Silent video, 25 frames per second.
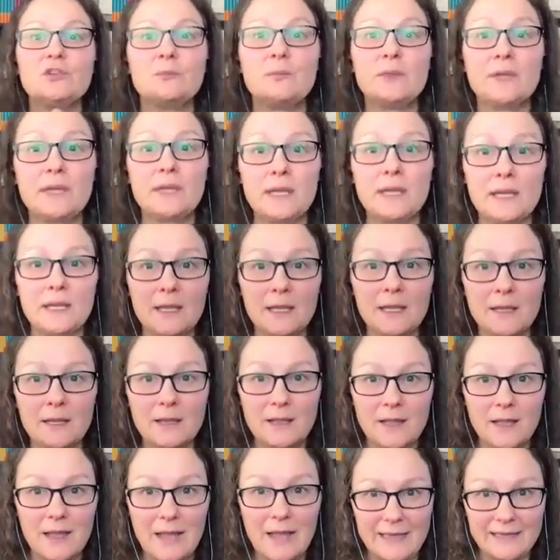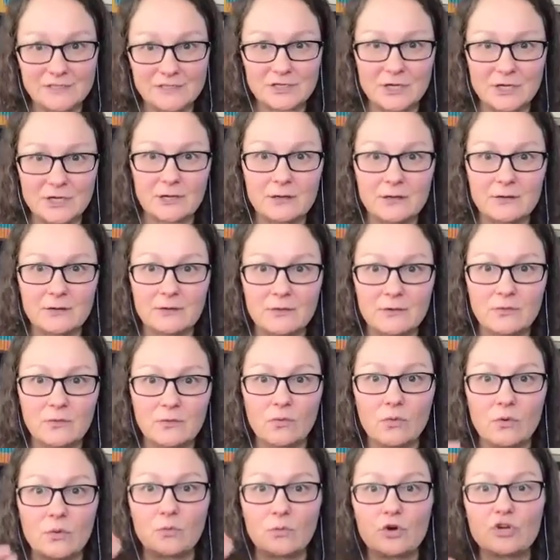to be kinder
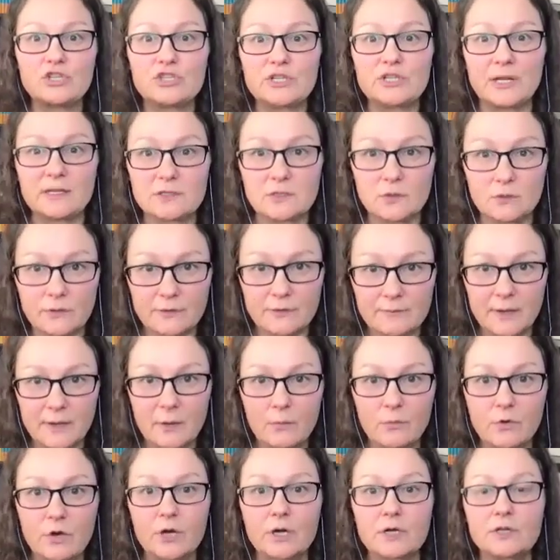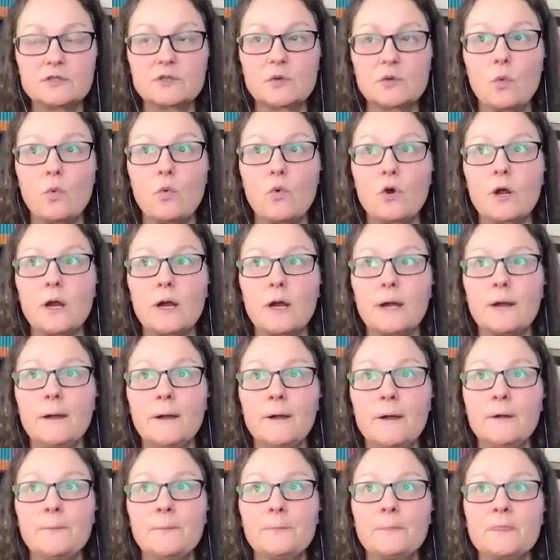or more gentle with my words,
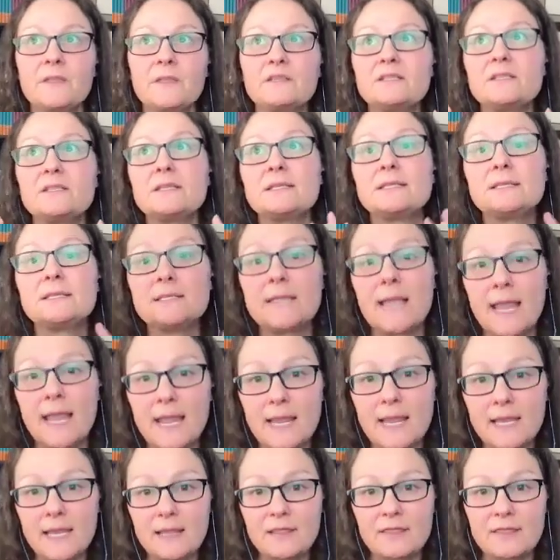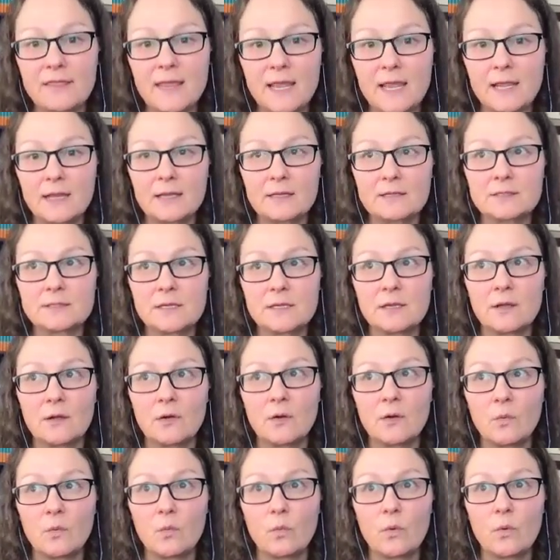or to say things
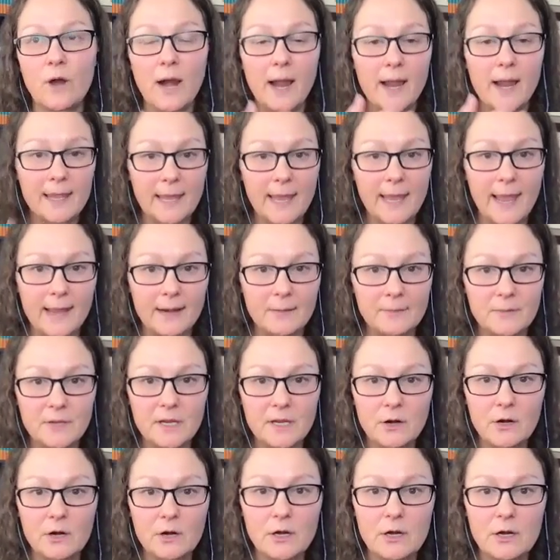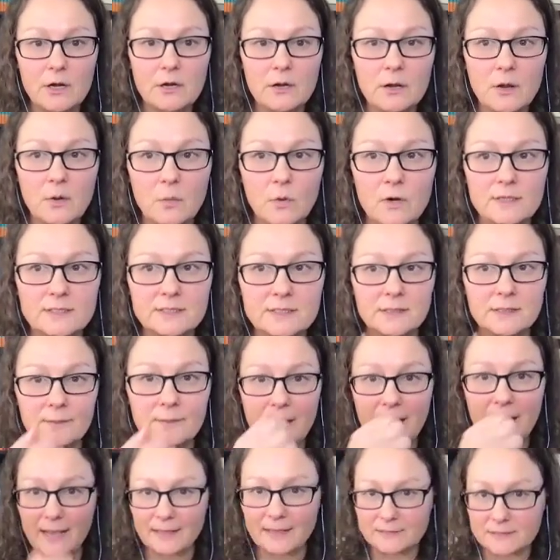where I can be heard, whereas in
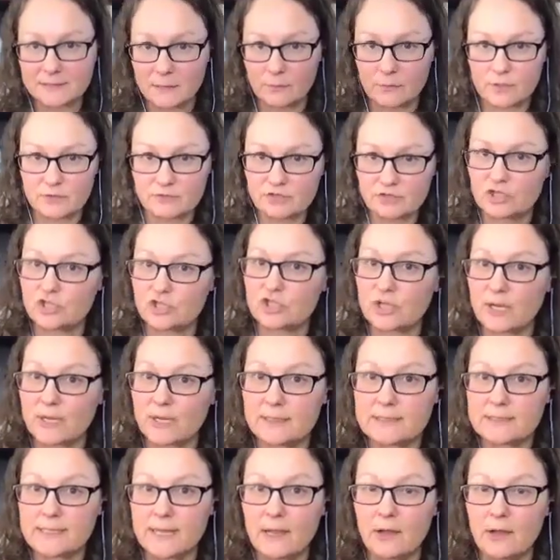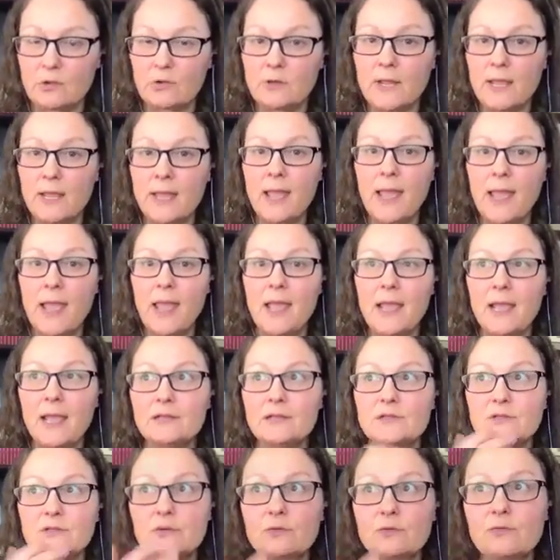the past I would have just shut it down.
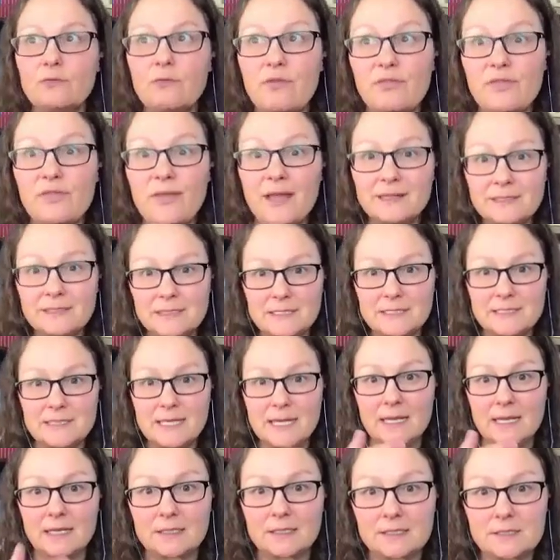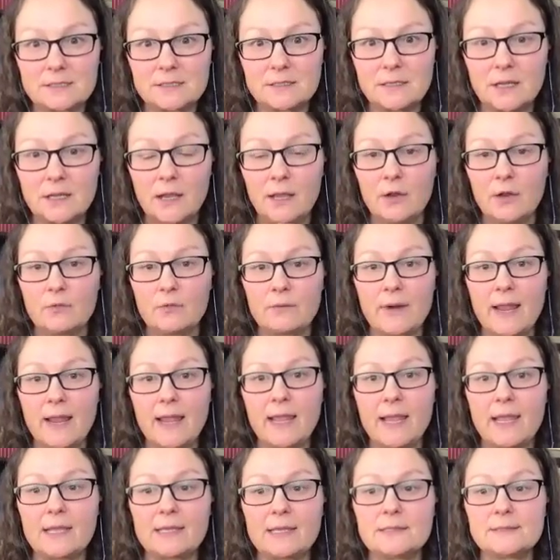And so that's the dance,
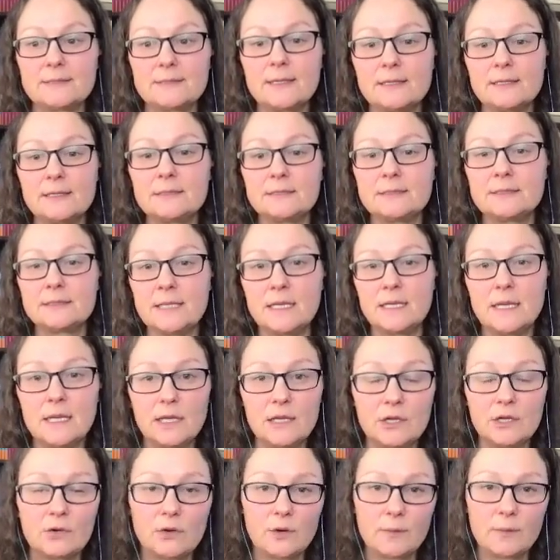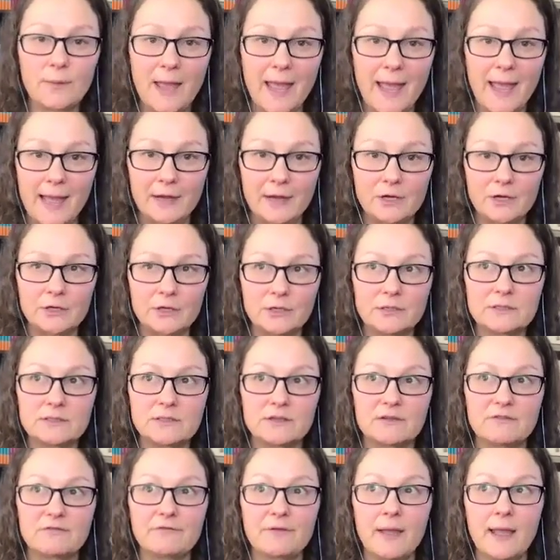right? Is seeing your
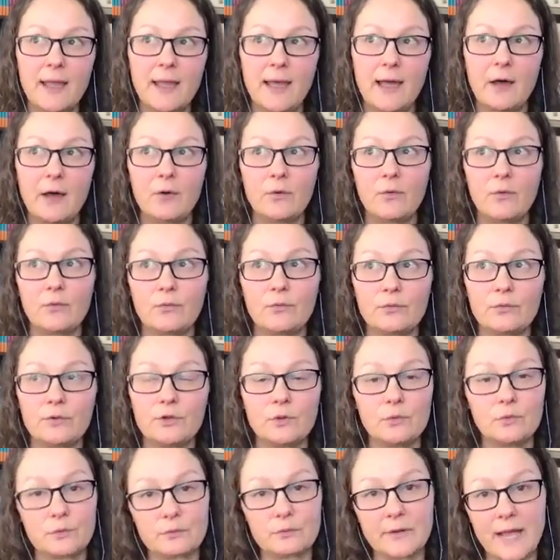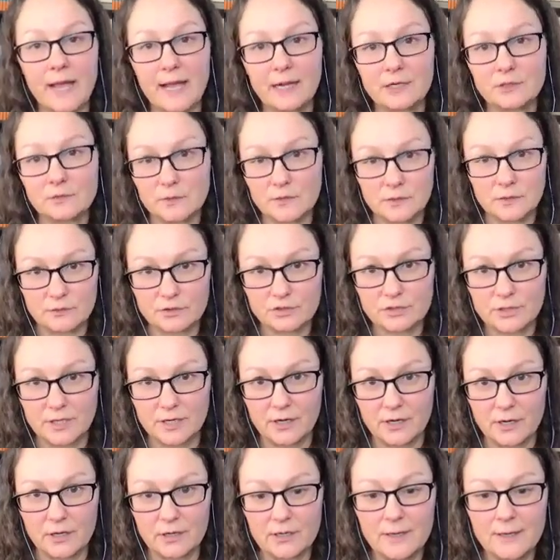patterns of how you would react when you were
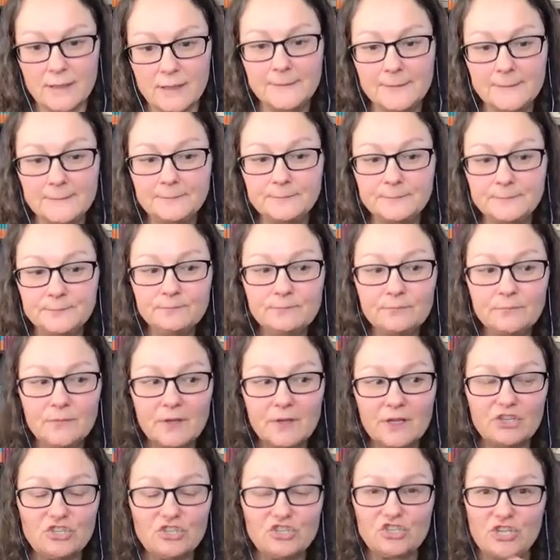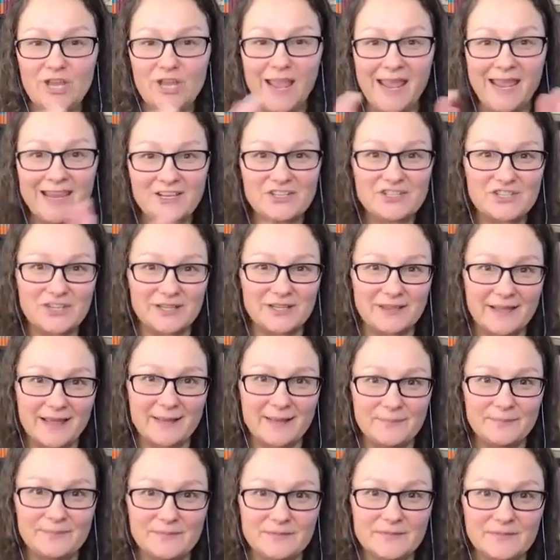triggered, changing
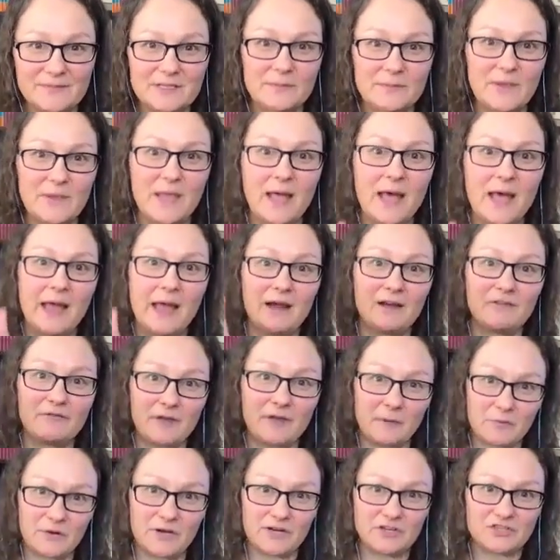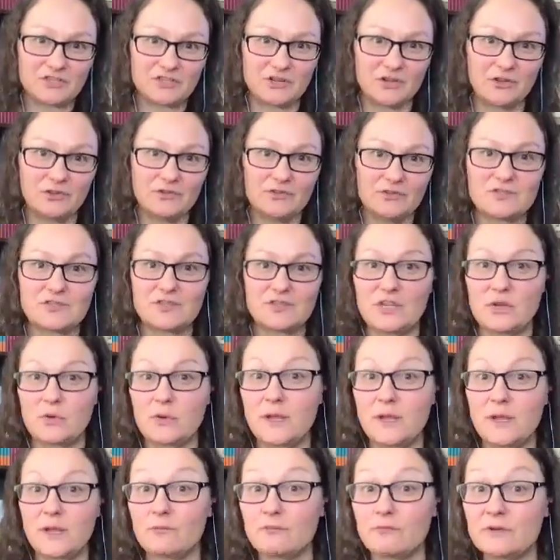them to be higher vibrational so
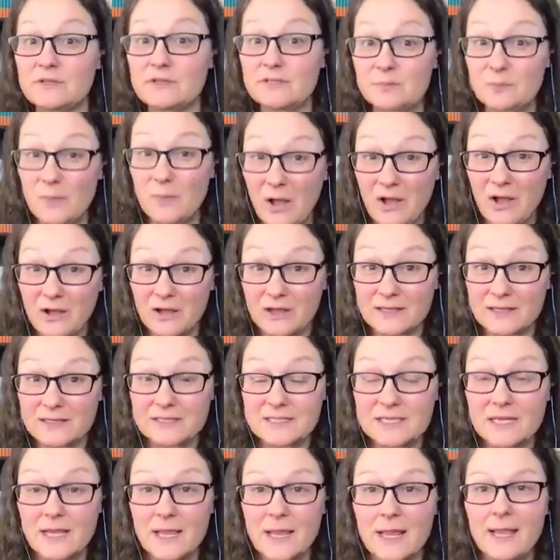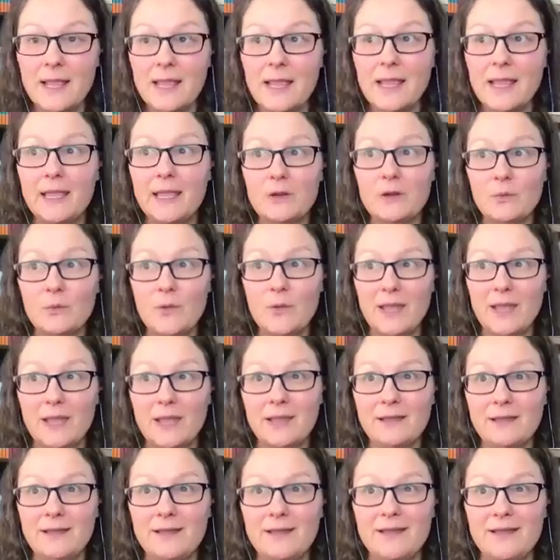you can respond in a
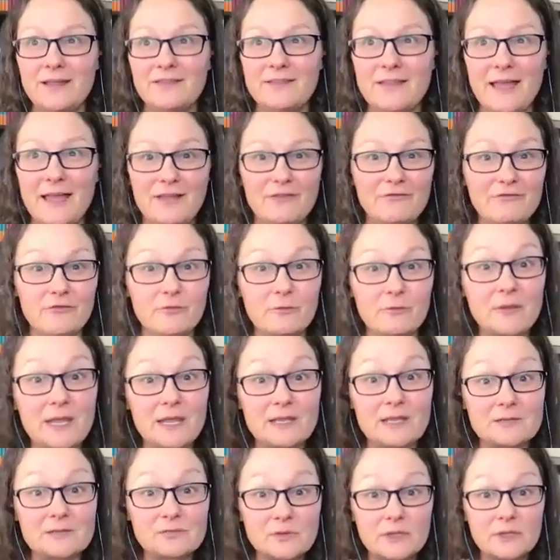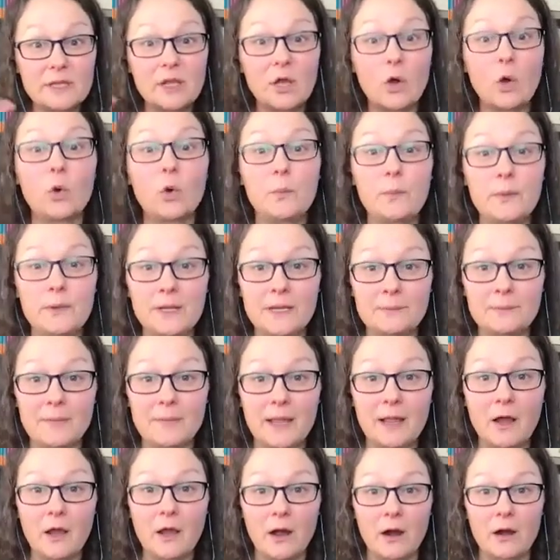way that for me is really
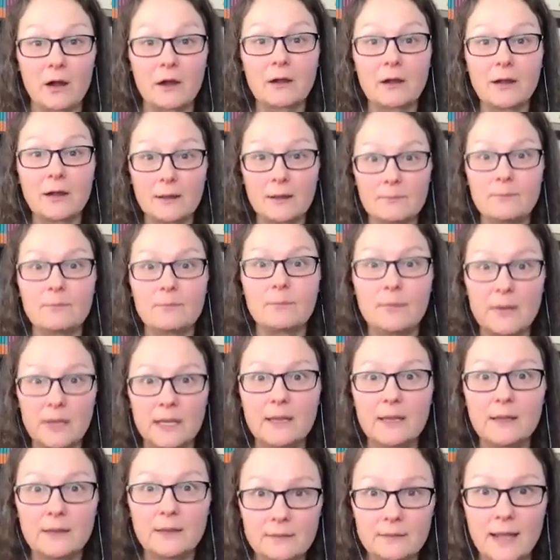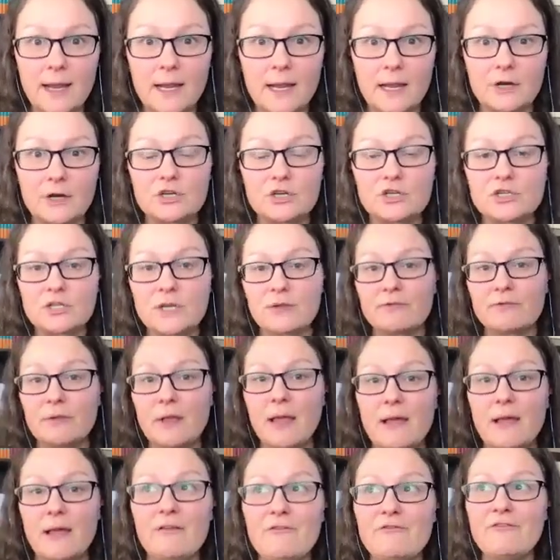opening my heart and being that energy
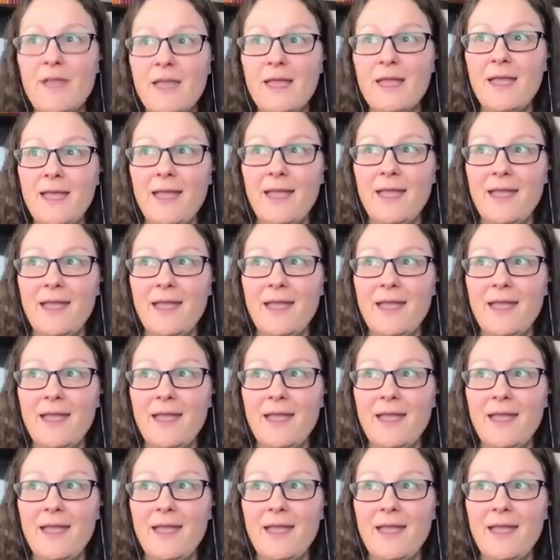of love.